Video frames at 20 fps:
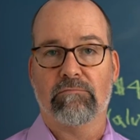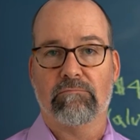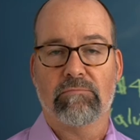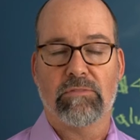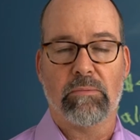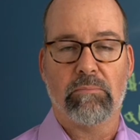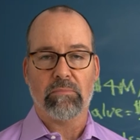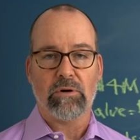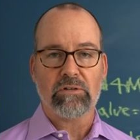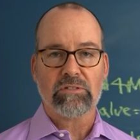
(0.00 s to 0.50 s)

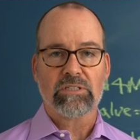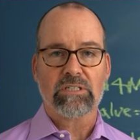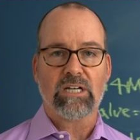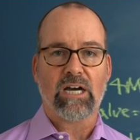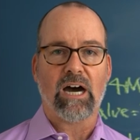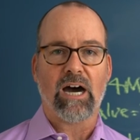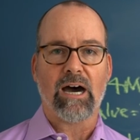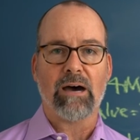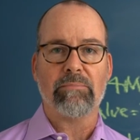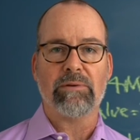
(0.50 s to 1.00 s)
The most
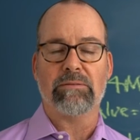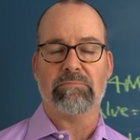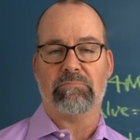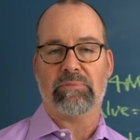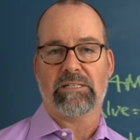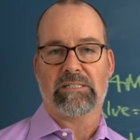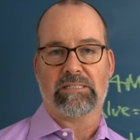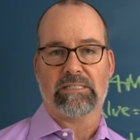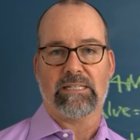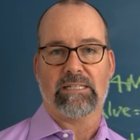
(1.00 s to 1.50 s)
common
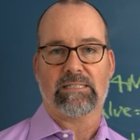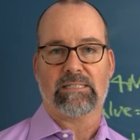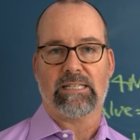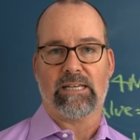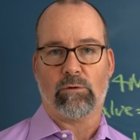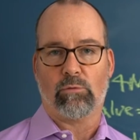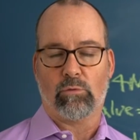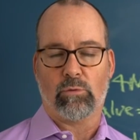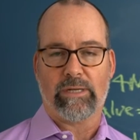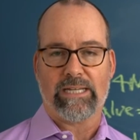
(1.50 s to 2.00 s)
business
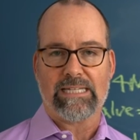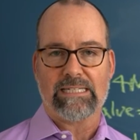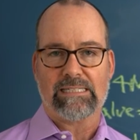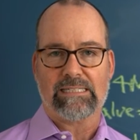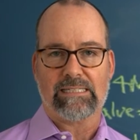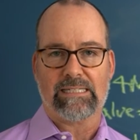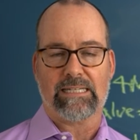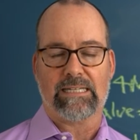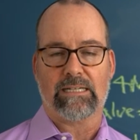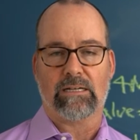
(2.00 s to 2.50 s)
that we
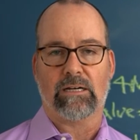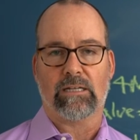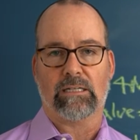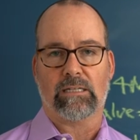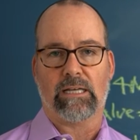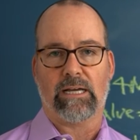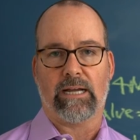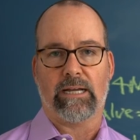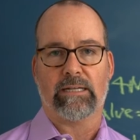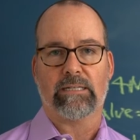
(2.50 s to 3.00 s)
see
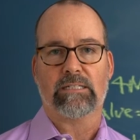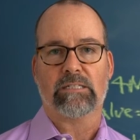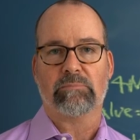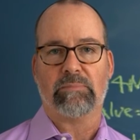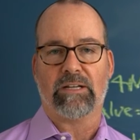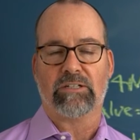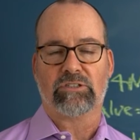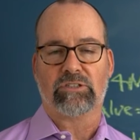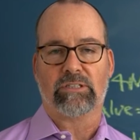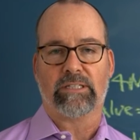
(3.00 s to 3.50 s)
online,
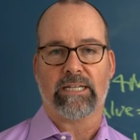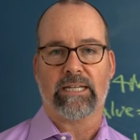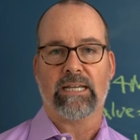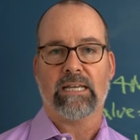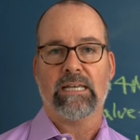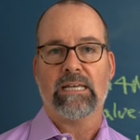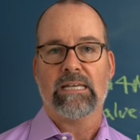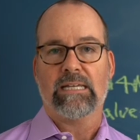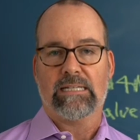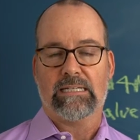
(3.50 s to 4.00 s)
especially
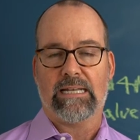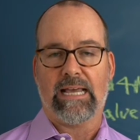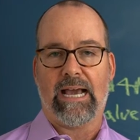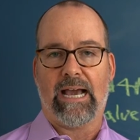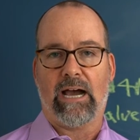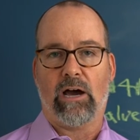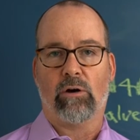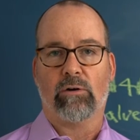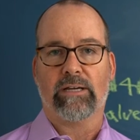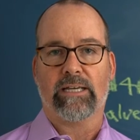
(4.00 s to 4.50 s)

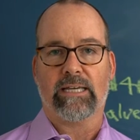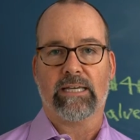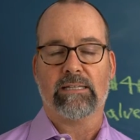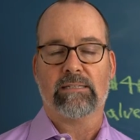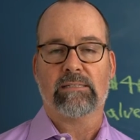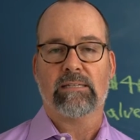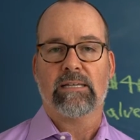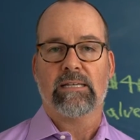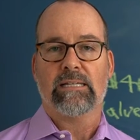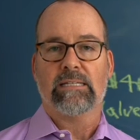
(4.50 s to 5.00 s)
now,
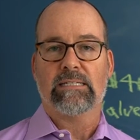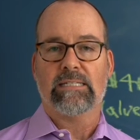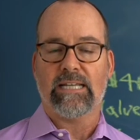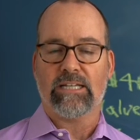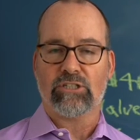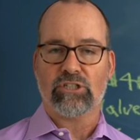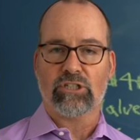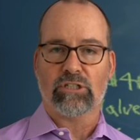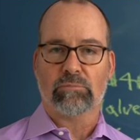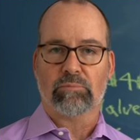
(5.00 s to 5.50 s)
is
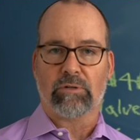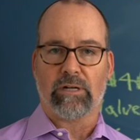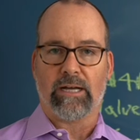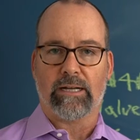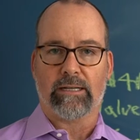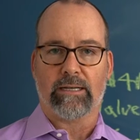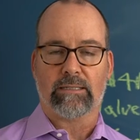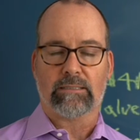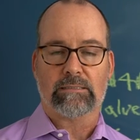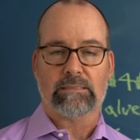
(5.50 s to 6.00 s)
digital
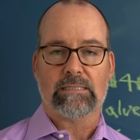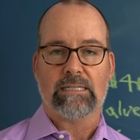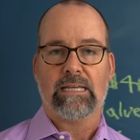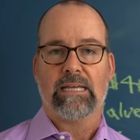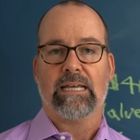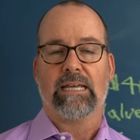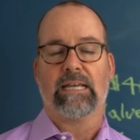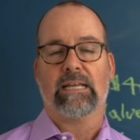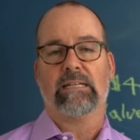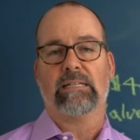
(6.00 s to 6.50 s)
products
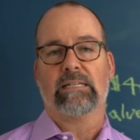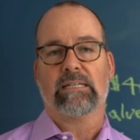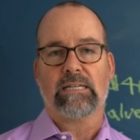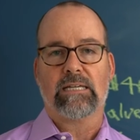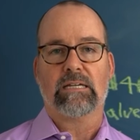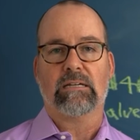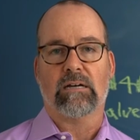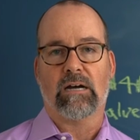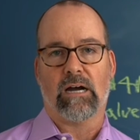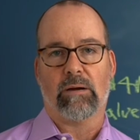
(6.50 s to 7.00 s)
and
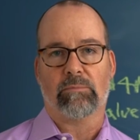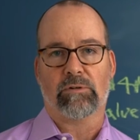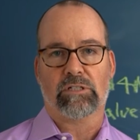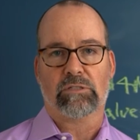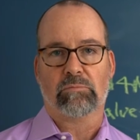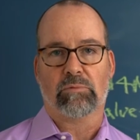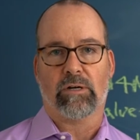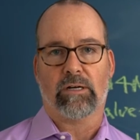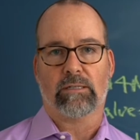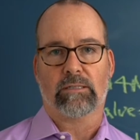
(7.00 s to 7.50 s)
e-commerce
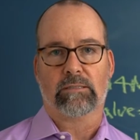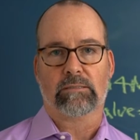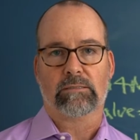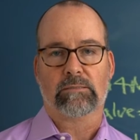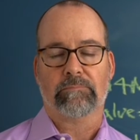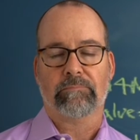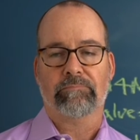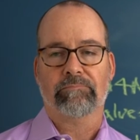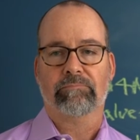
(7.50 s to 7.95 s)
products.